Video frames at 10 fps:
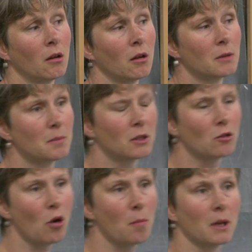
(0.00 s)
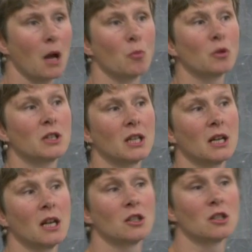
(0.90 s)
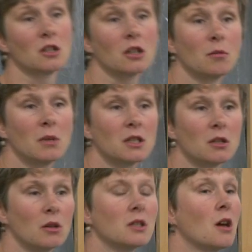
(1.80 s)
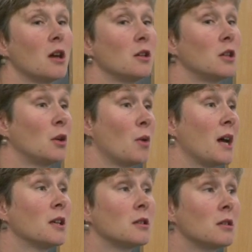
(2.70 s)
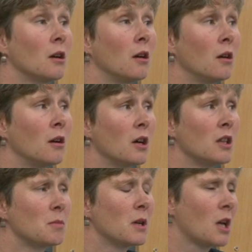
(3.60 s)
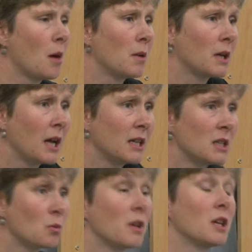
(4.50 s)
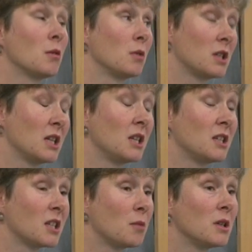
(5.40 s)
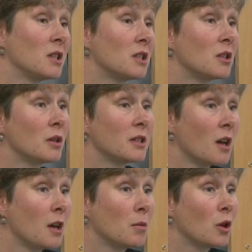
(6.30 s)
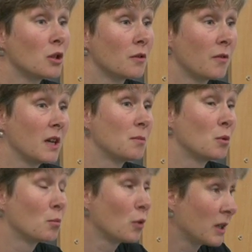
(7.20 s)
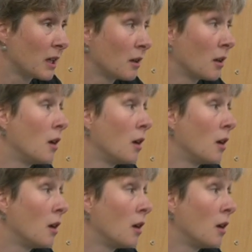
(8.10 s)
It's been cropping up with teenagers that commit suicide in the US. And there's been a couple of cases where teens committed suicide because of Facebook bullying.